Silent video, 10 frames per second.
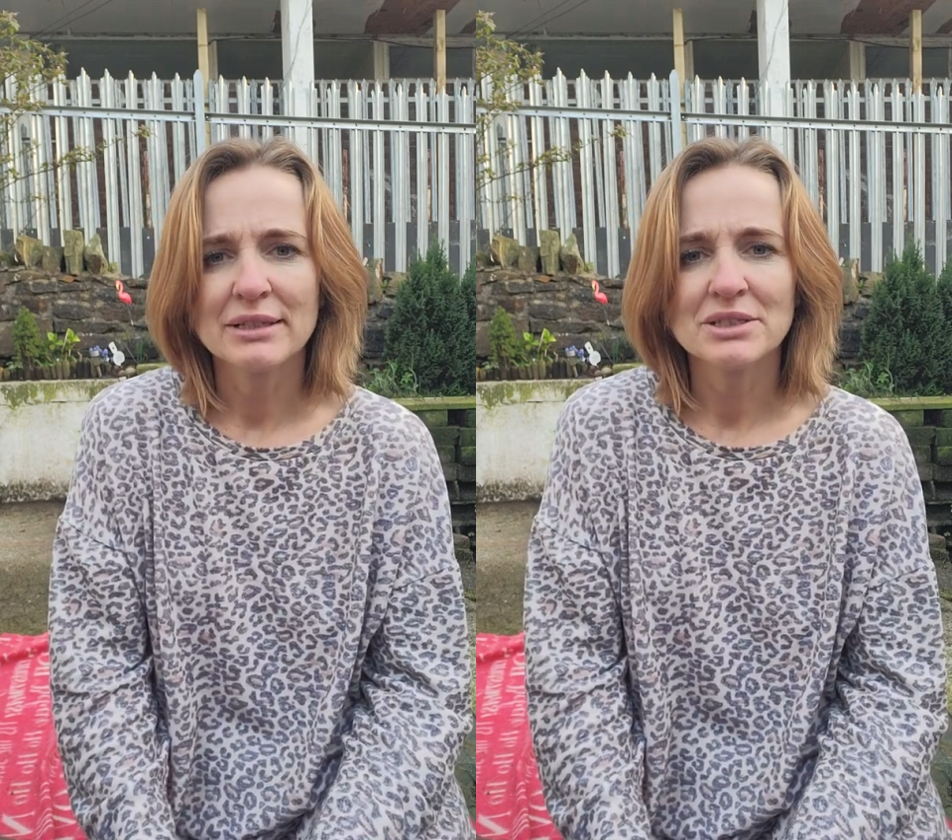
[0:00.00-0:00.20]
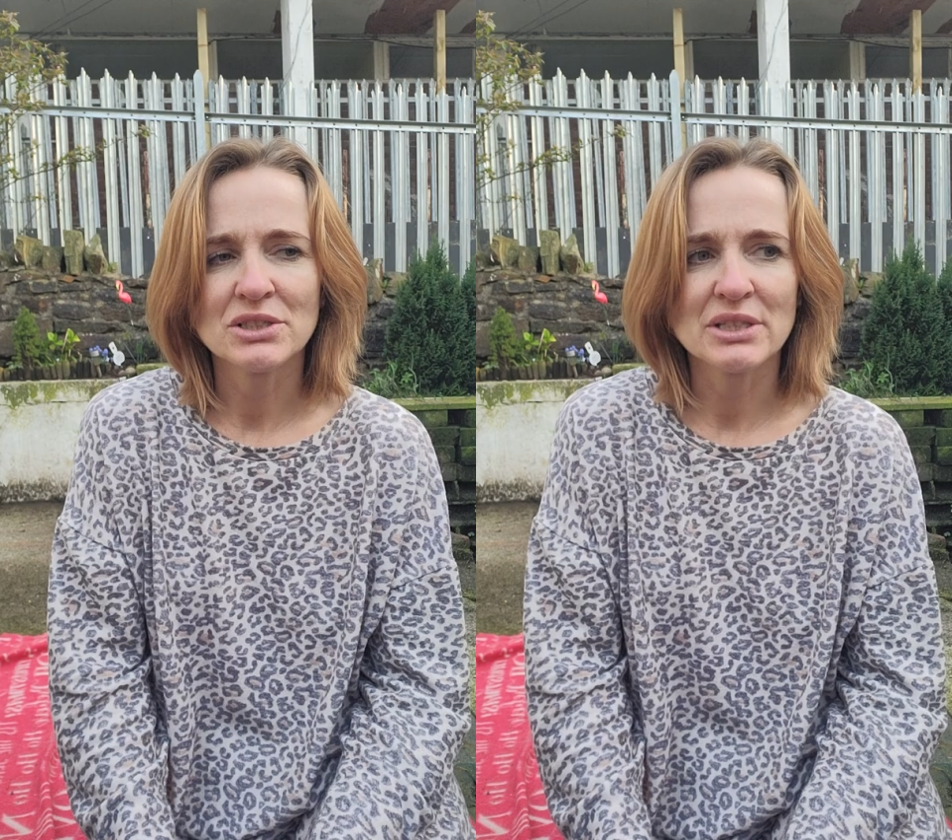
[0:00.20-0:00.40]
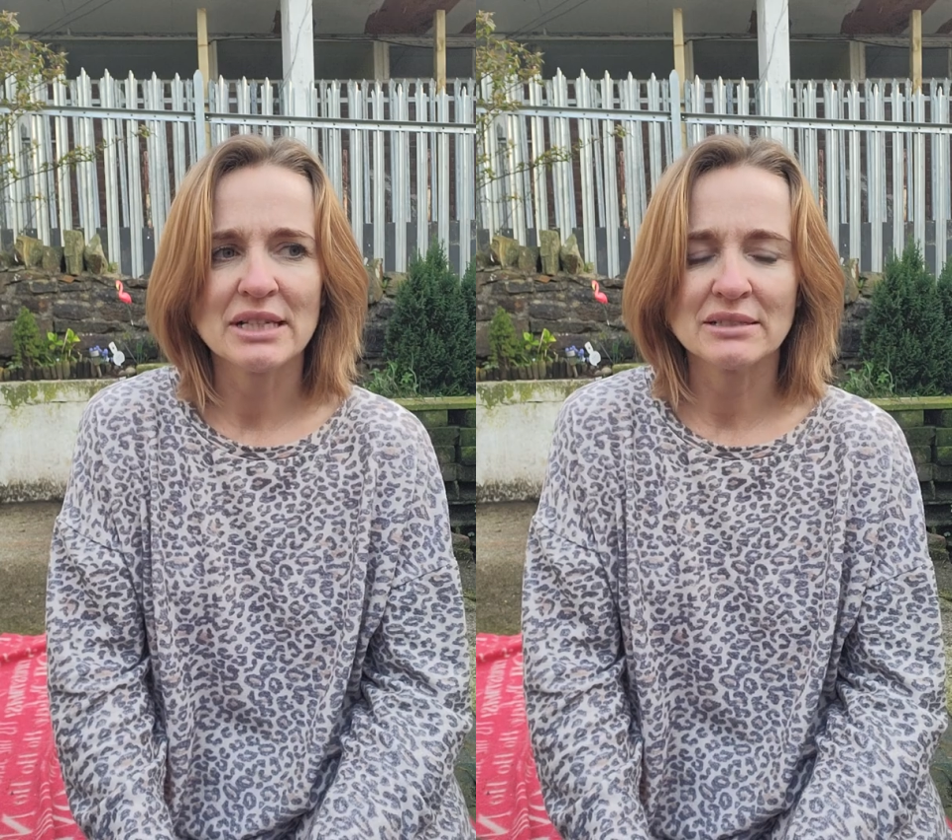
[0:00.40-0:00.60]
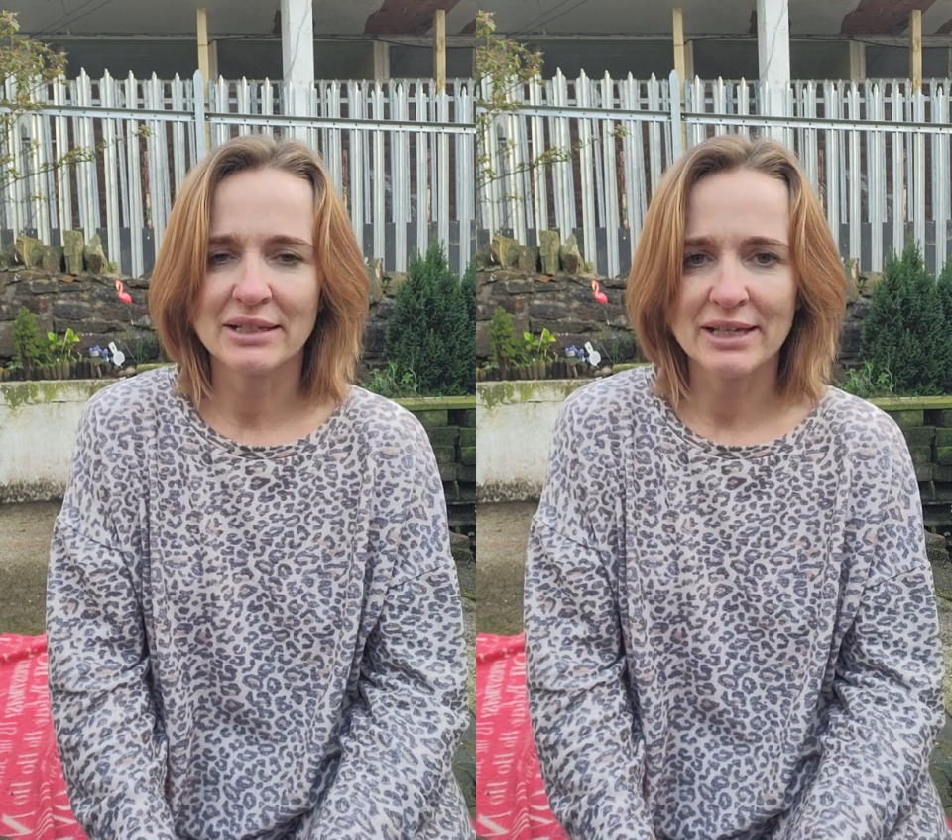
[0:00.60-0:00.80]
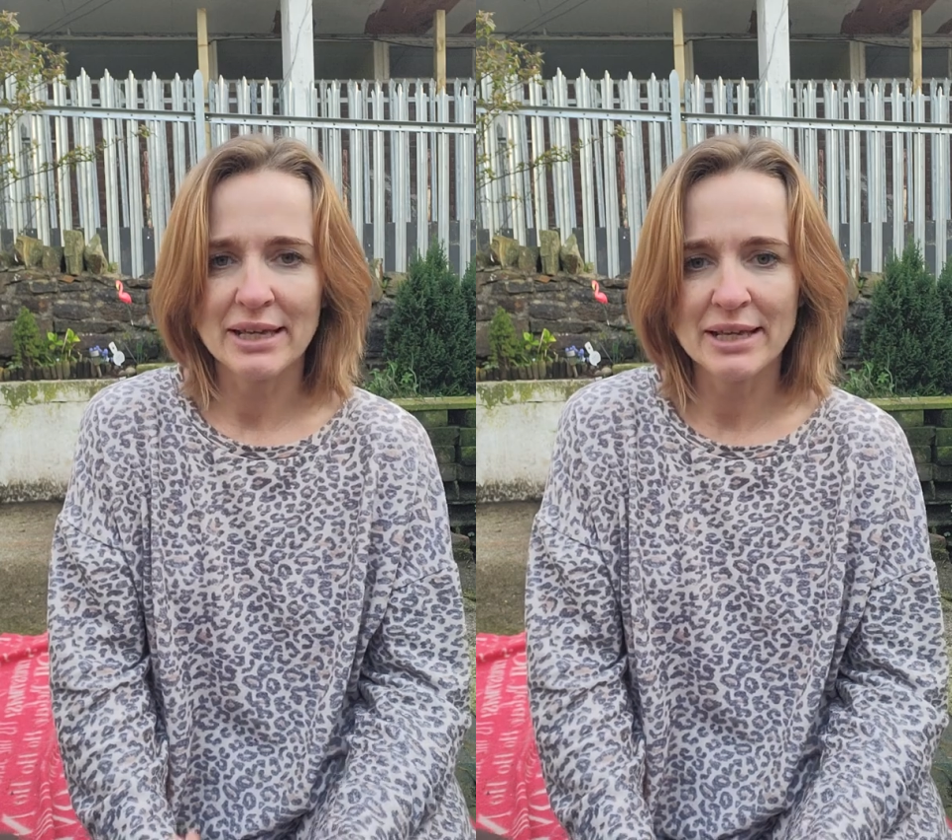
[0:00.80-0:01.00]
just things
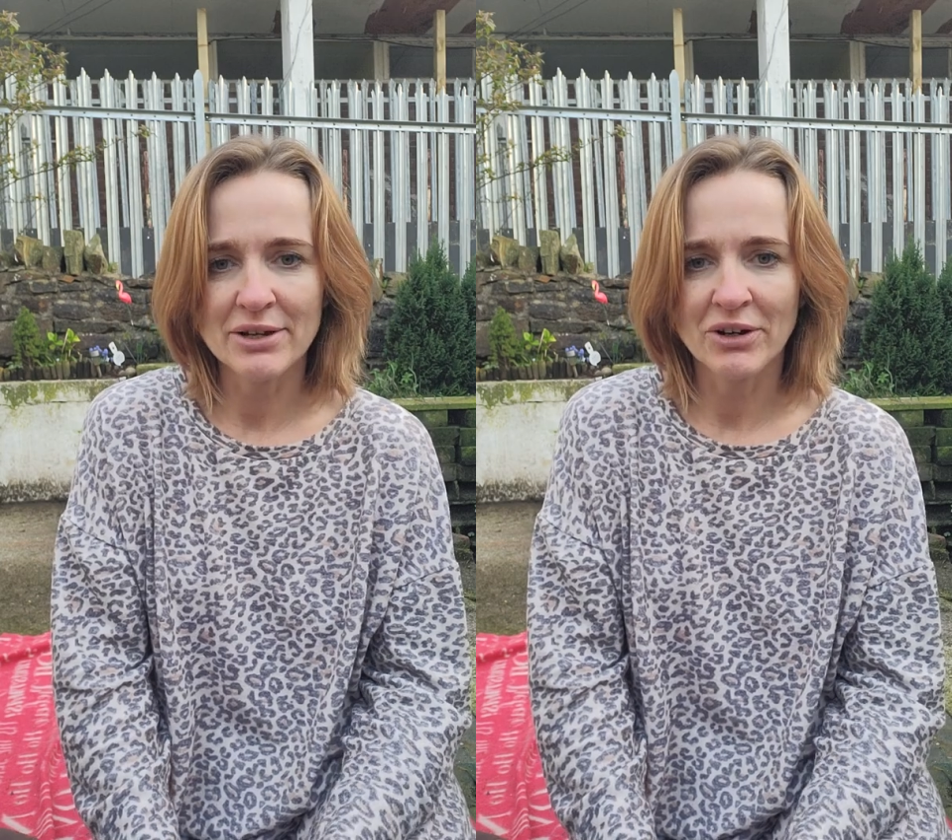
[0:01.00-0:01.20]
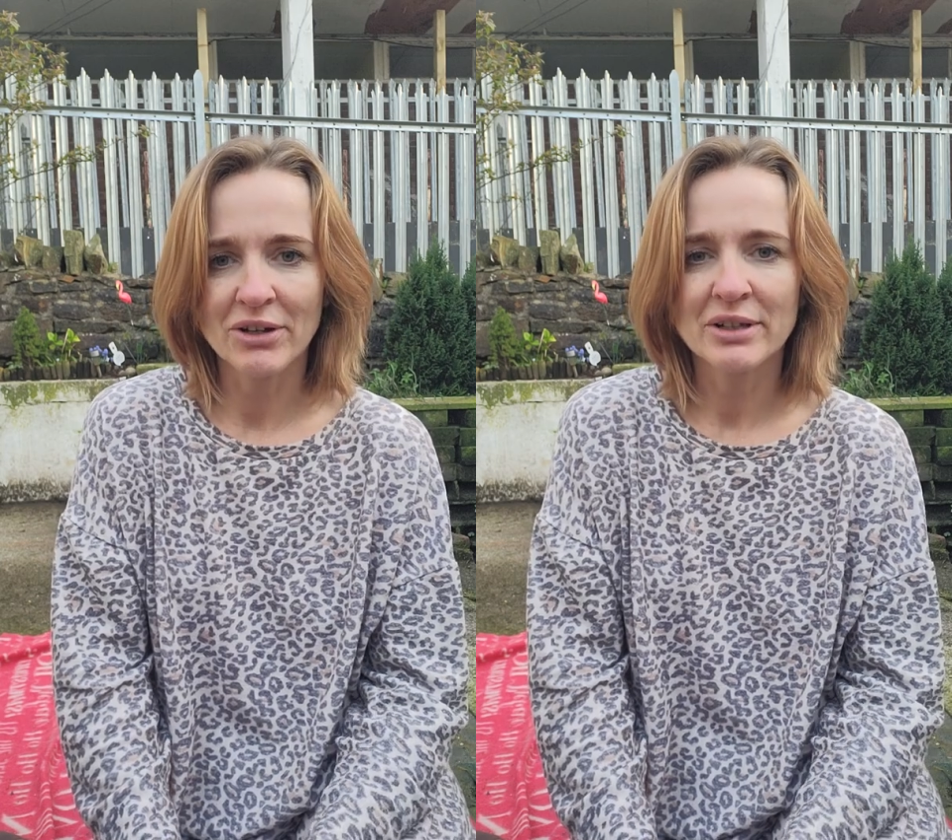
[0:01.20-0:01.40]
like hear,